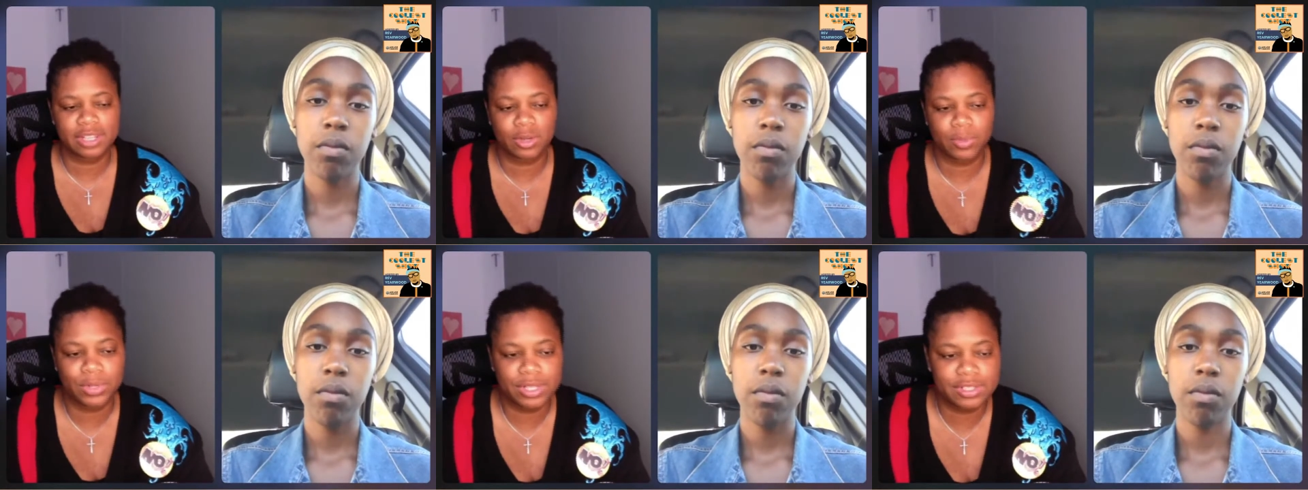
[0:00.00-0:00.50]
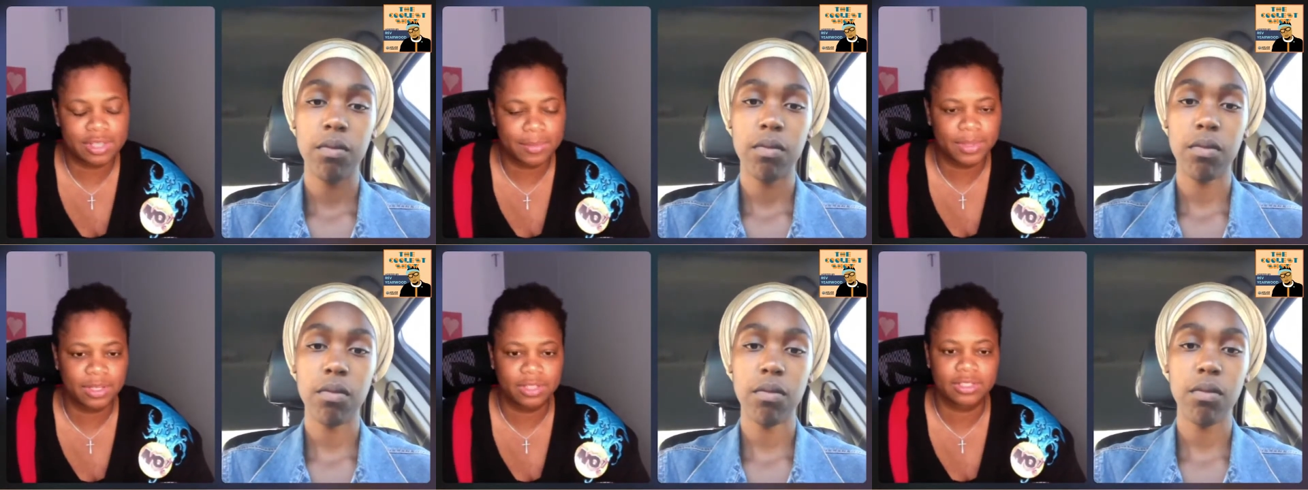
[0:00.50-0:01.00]
Speaker 1: things that are
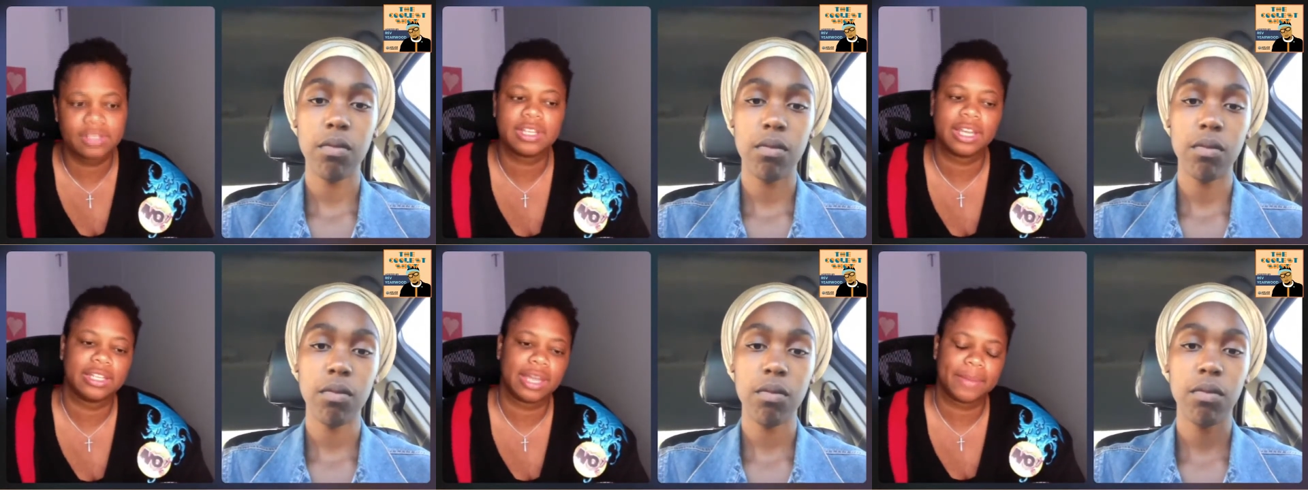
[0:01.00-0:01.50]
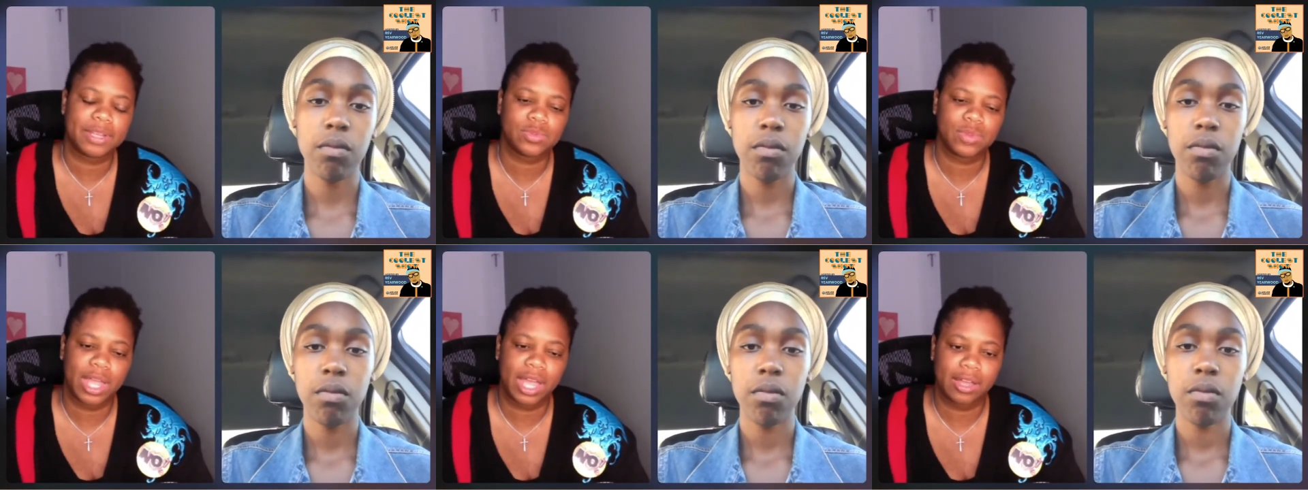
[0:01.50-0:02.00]
pretty similar to
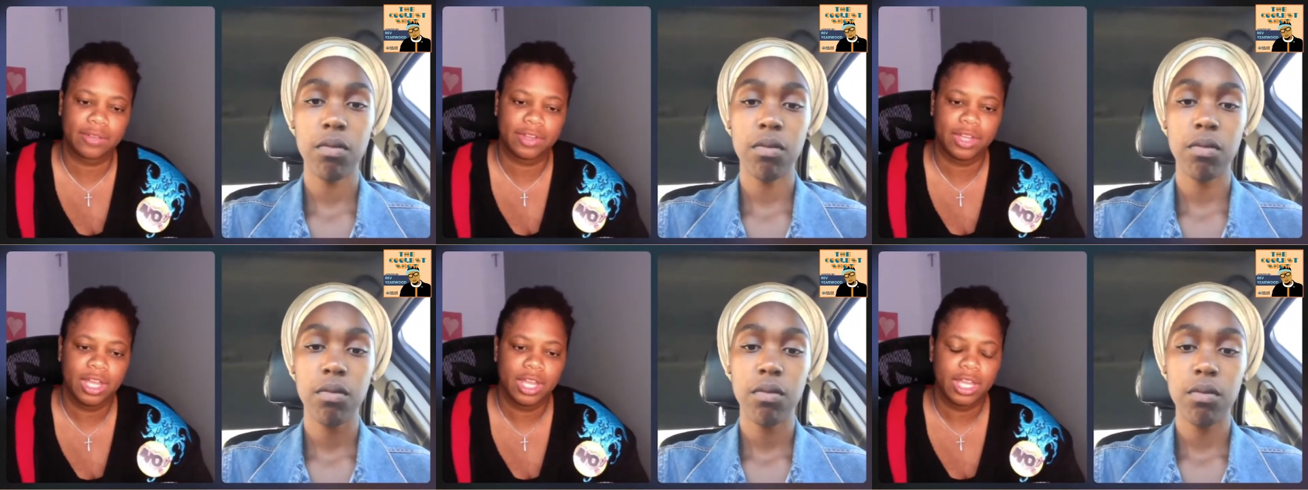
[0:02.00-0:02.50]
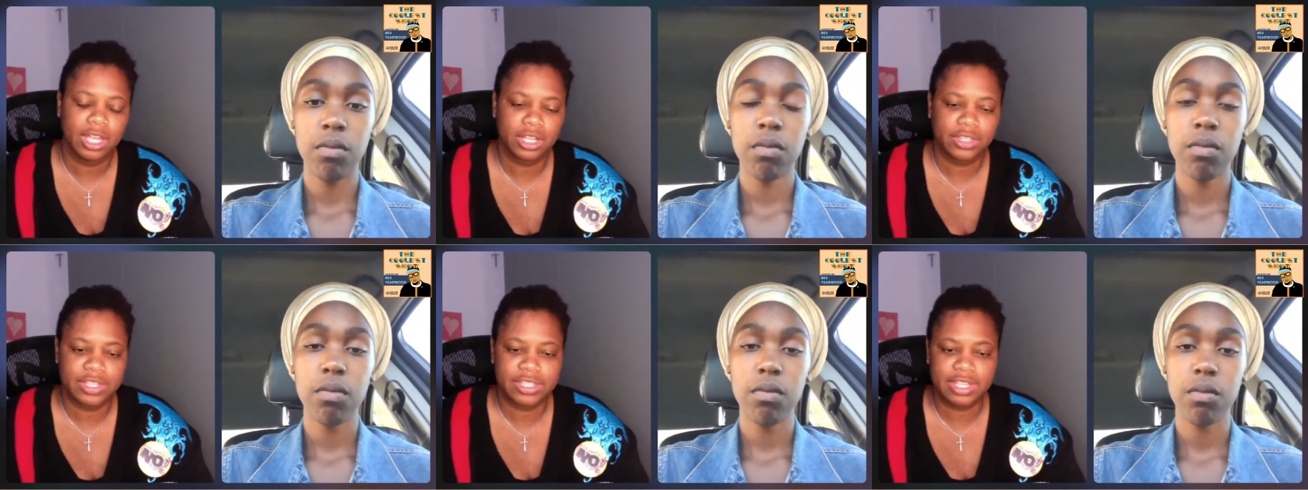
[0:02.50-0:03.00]
dynamics we have
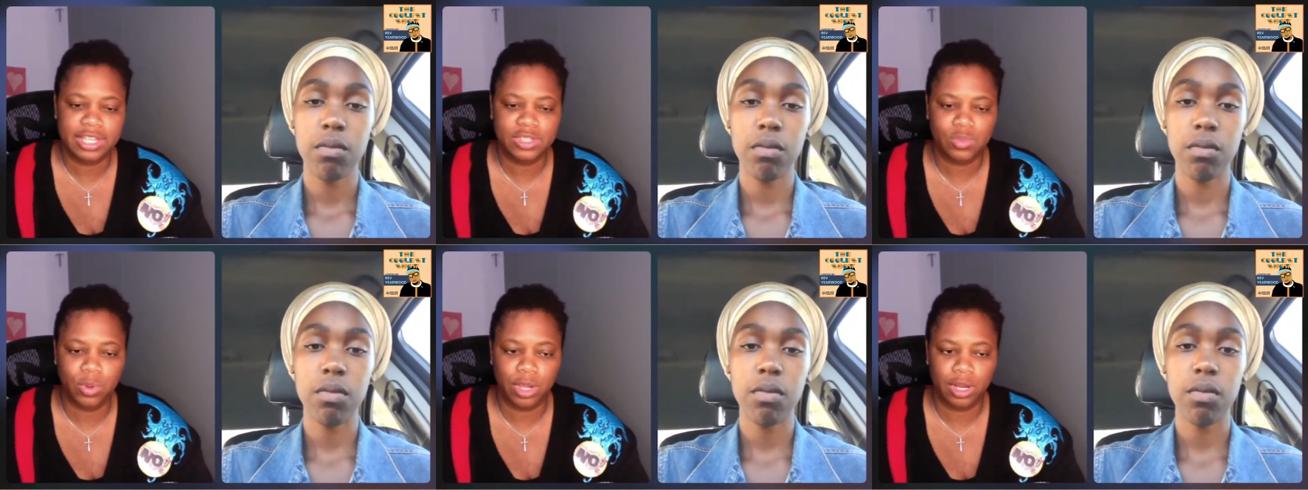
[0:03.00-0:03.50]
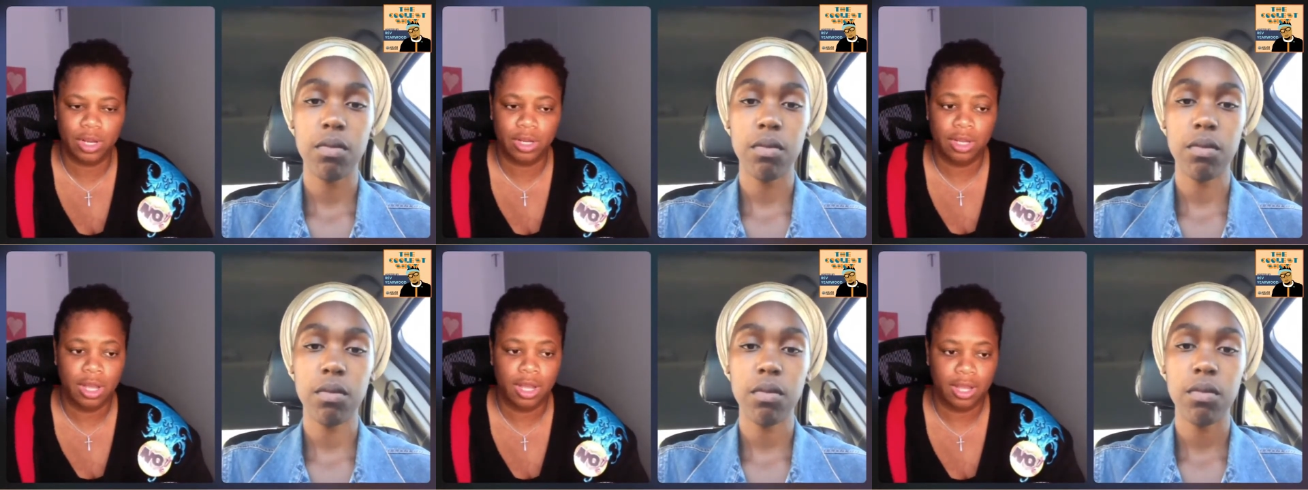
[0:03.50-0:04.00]
here in the States,
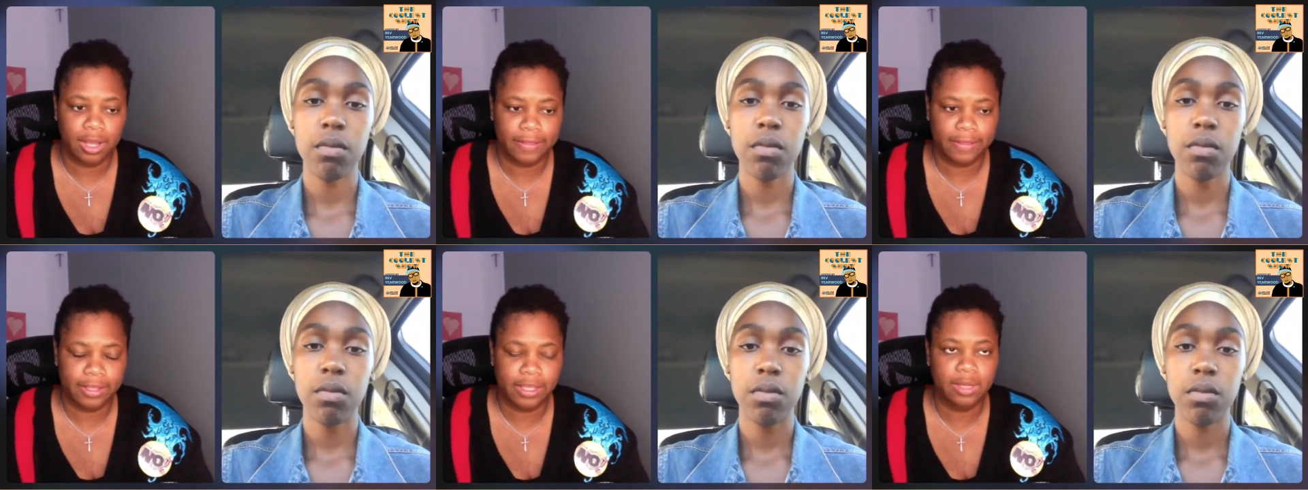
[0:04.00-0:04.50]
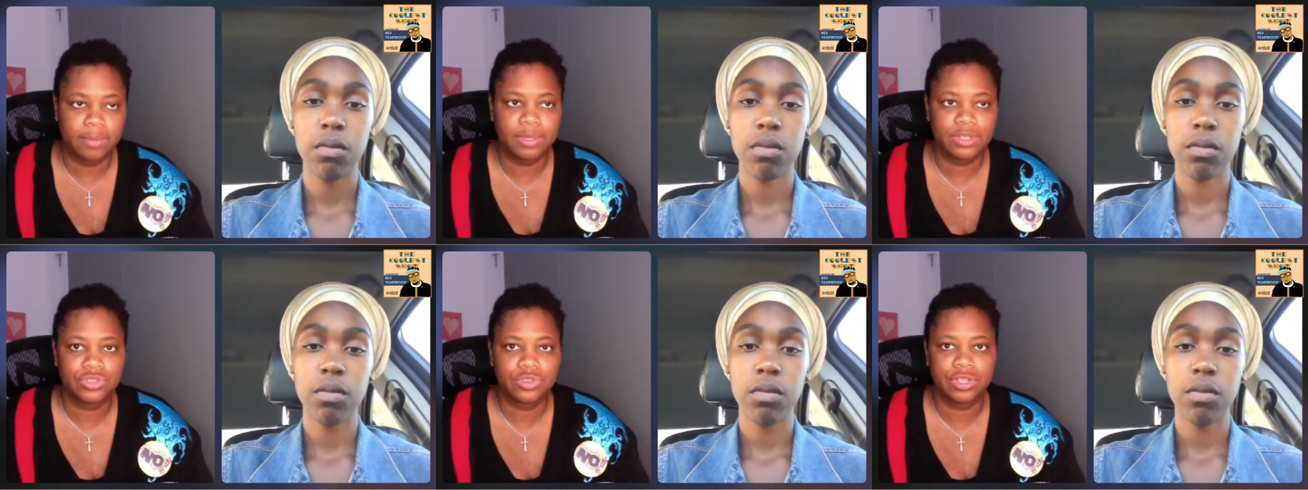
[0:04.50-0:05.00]
where uh, the
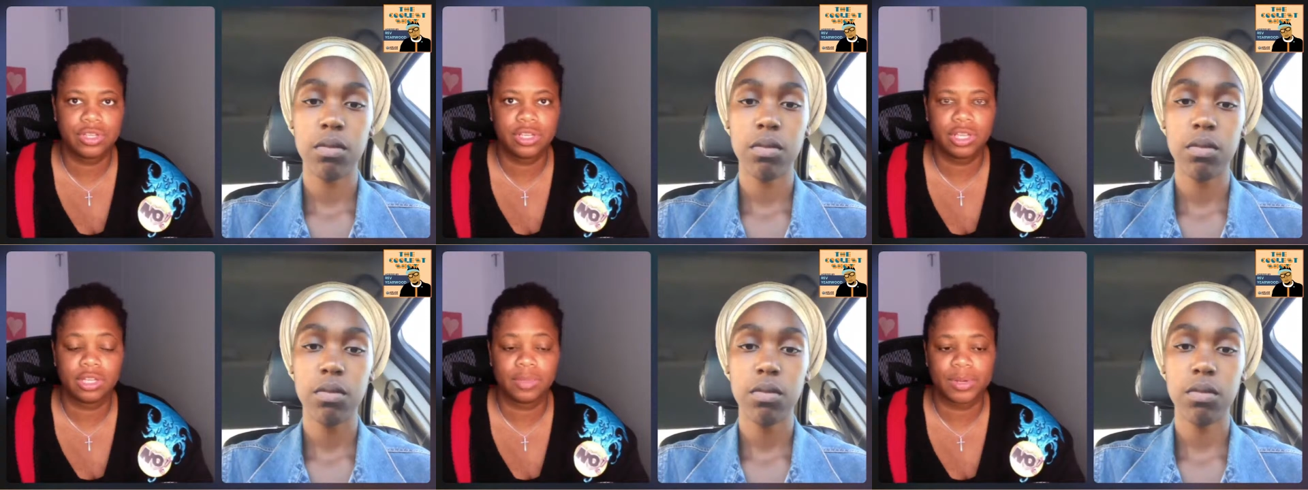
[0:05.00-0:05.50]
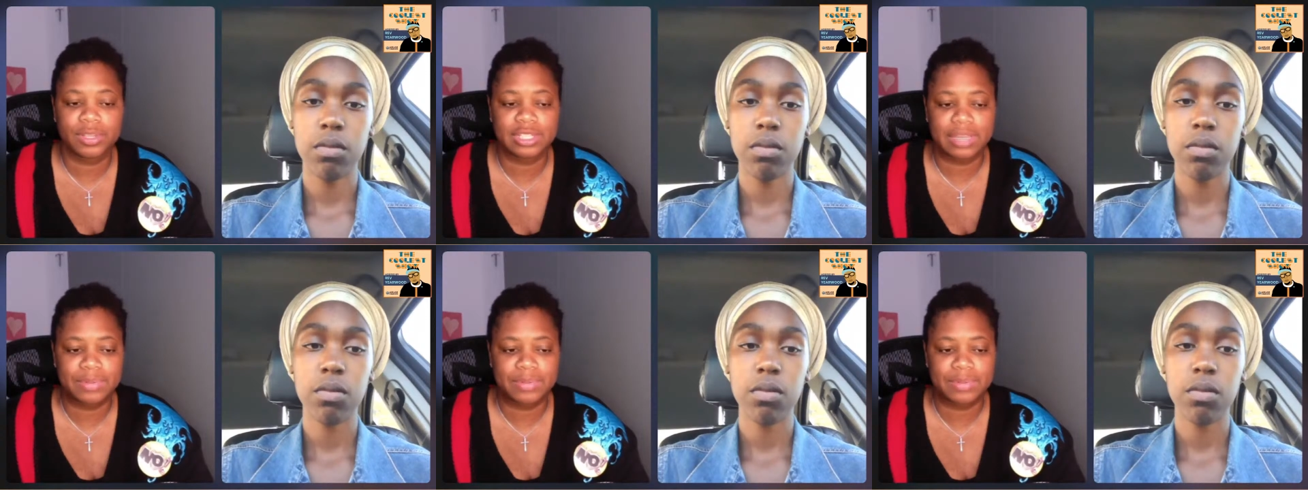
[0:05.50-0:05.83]
imagery and the